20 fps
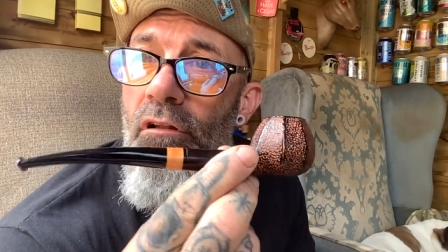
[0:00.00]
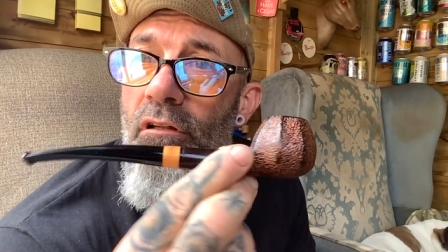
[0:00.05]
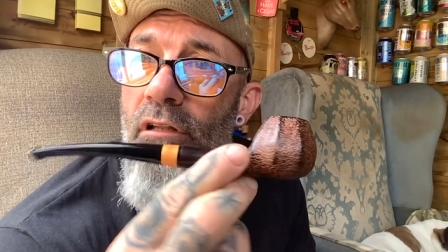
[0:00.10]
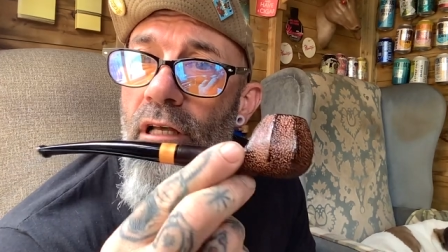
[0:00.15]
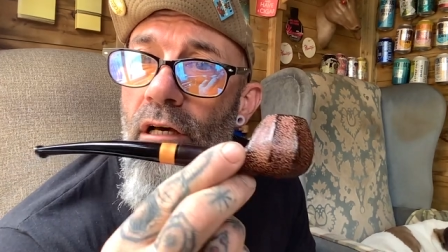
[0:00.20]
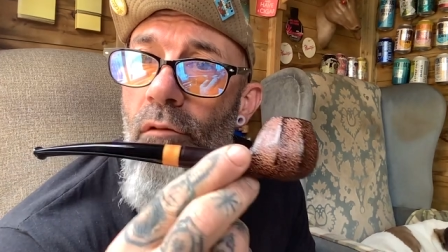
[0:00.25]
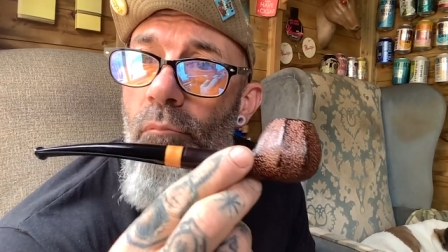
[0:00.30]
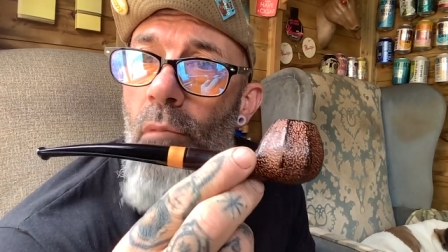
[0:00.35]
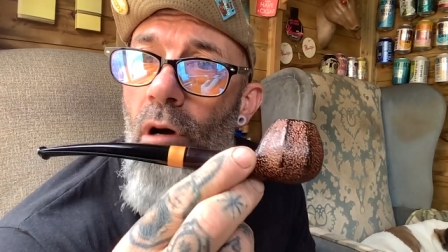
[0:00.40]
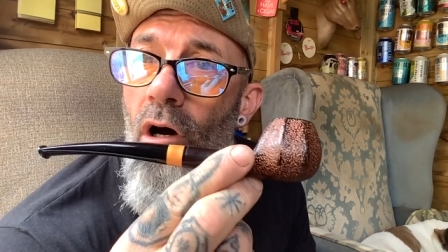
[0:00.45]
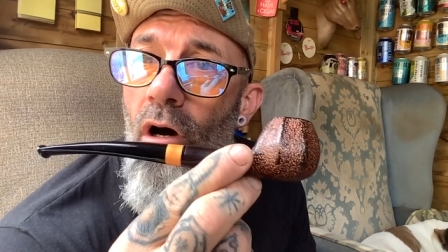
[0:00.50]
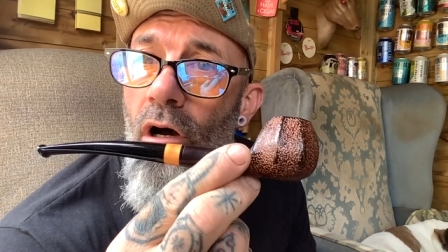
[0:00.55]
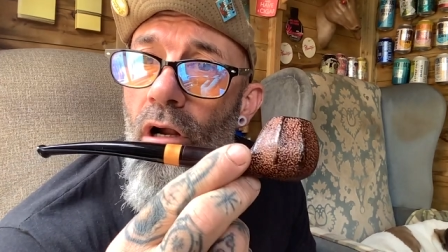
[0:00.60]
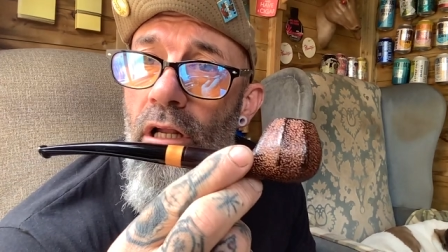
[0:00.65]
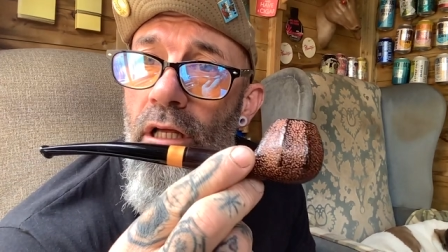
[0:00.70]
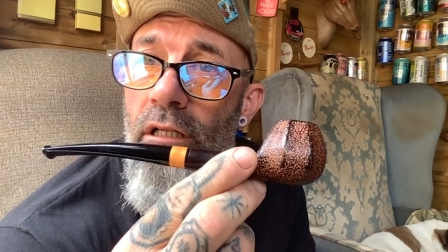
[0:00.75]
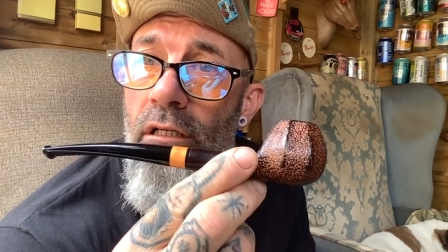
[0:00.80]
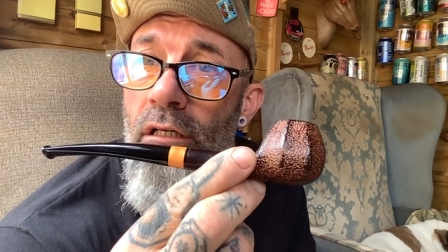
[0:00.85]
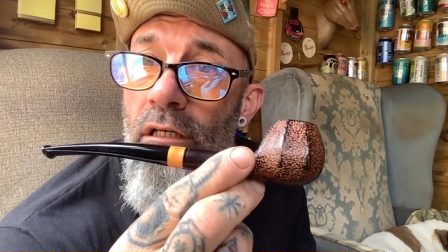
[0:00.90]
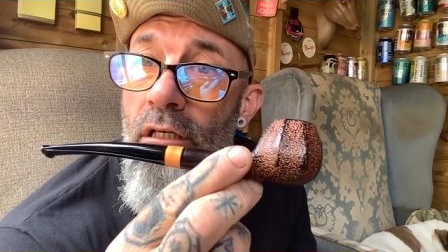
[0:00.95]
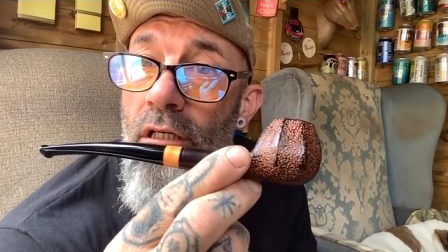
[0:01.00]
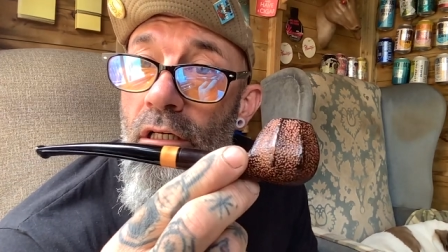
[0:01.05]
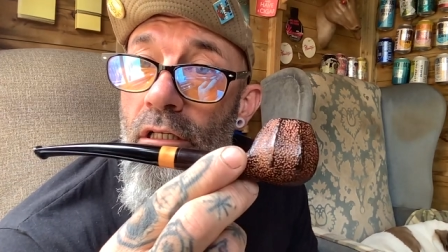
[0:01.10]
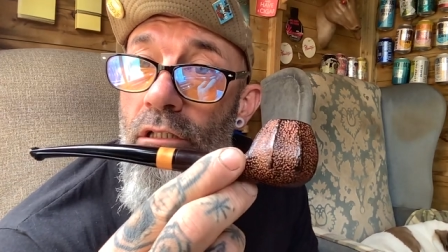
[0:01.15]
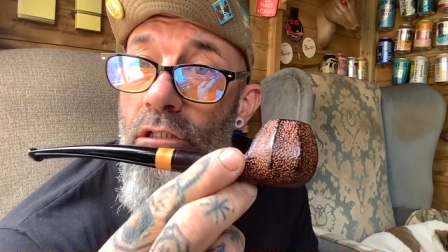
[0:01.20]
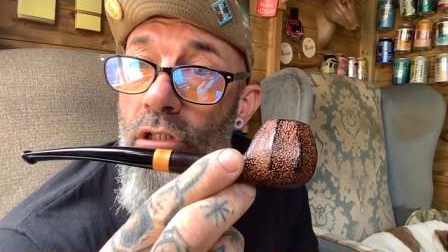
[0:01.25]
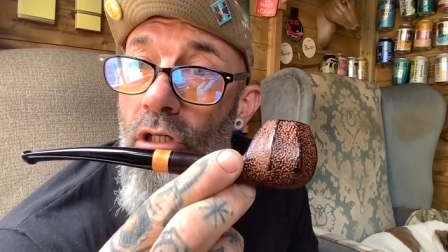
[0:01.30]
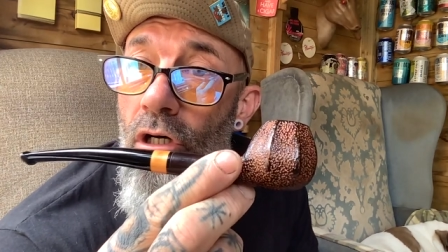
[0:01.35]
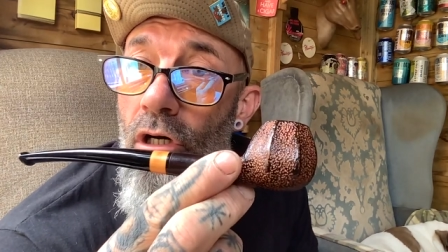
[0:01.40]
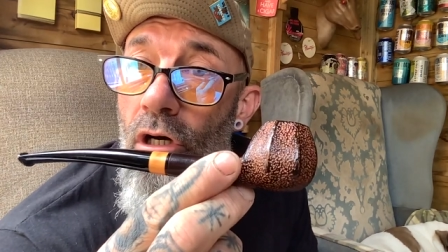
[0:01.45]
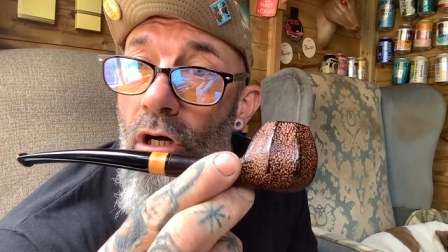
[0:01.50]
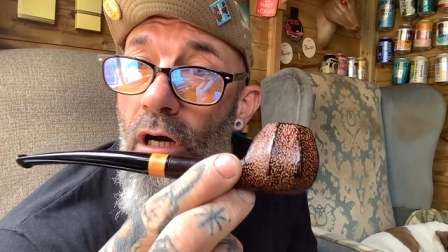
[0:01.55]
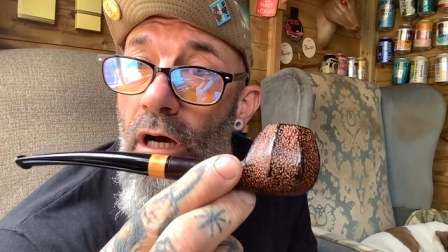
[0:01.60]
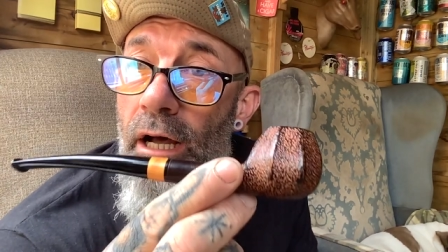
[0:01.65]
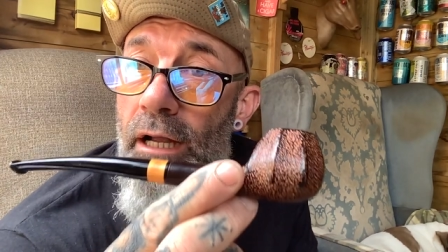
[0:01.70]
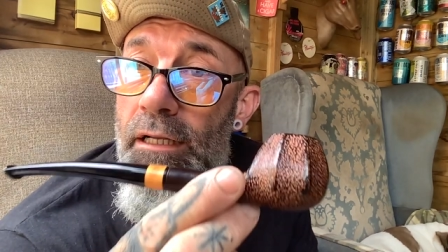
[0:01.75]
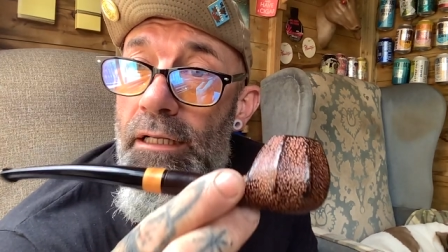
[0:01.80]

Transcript: a little boring. So I